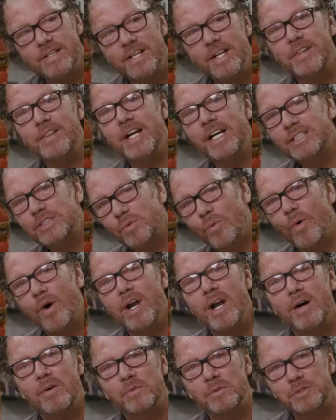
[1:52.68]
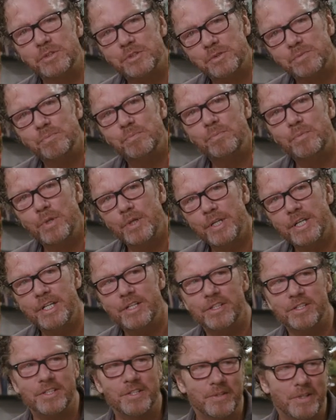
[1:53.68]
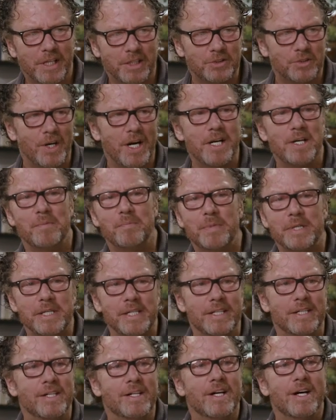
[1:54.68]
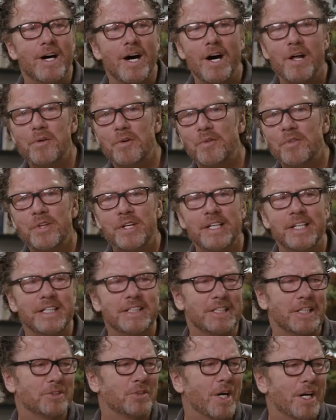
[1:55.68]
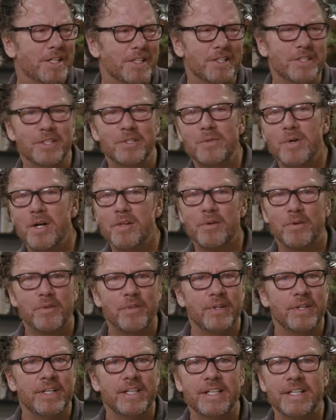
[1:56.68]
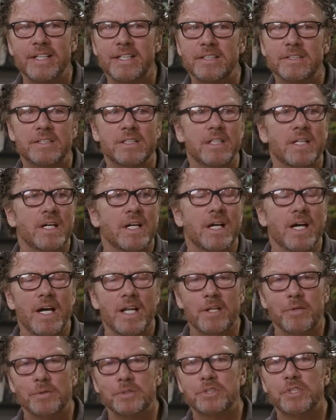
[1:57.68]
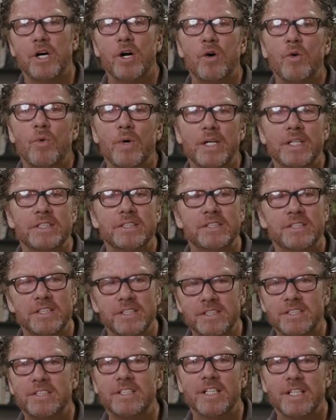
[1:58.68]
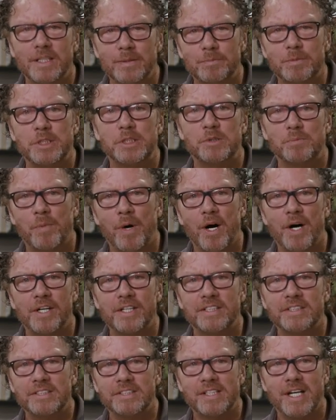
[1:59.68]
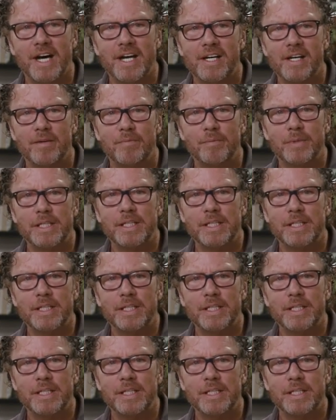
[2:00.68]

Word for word: that that's what I was put here to do. And I tried to be other things, I tried to do other things, and there was always this empty spot inside of